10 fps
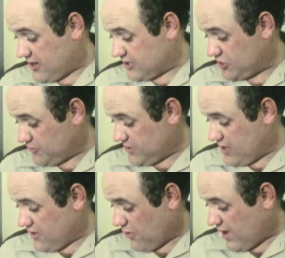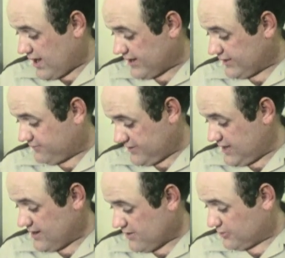are she'll be here a while if
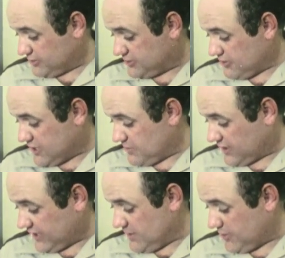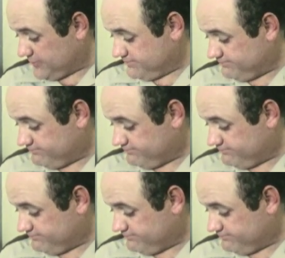the owners don't come to claim her.